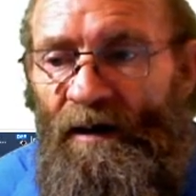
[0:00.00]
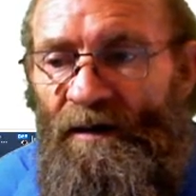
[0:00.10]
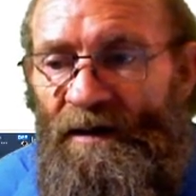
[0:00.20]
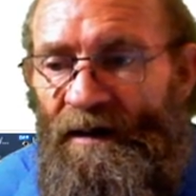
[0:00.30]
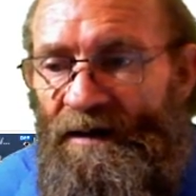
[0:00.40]

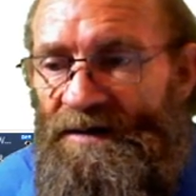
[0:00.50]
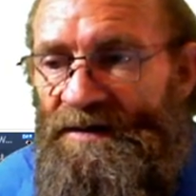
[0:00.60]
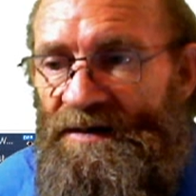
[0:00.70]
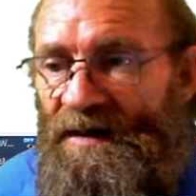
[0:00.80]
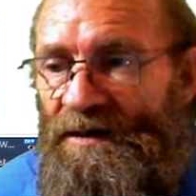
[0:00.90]
the
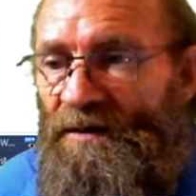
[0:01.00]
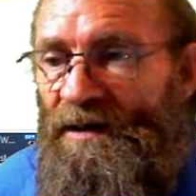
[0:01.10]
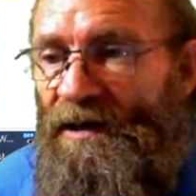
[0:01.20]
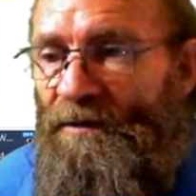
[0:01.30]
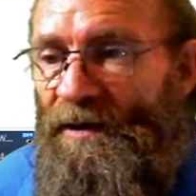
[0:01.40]
risks that you're
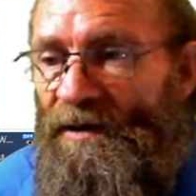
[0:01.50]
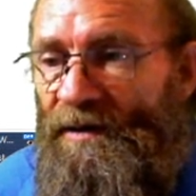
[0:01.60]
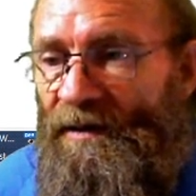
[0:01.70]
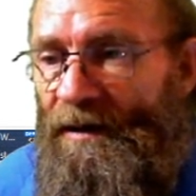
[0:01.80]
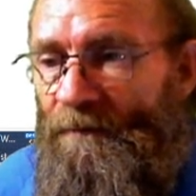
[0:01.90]
dealing with.
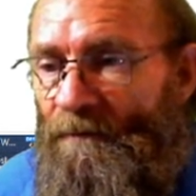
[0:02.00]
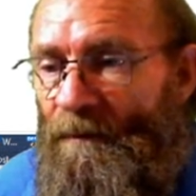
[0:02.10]
Okay,